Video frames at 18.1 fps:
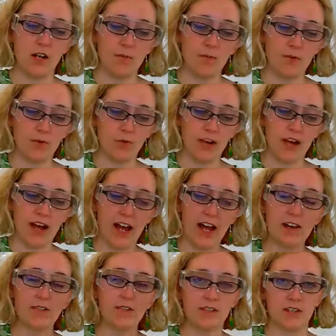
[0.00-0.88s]
but we
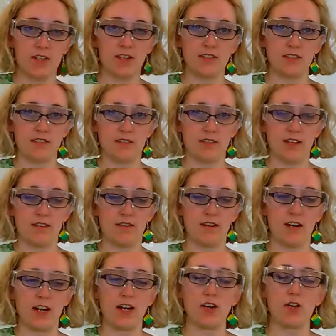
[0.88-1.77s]
haven't
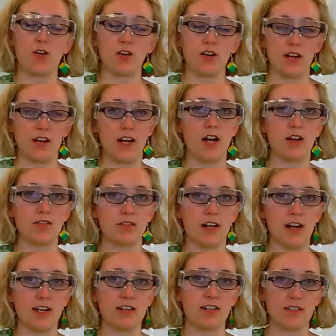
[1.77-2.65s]
necessarily got any
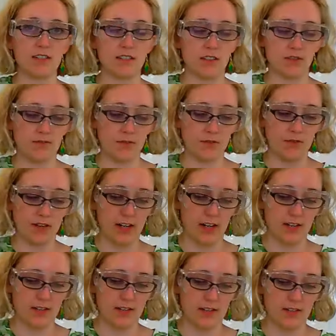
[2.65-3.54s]
unreacted sulfuric
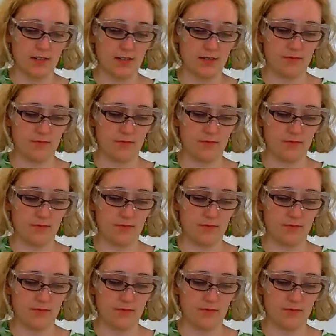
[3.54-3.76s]
acid.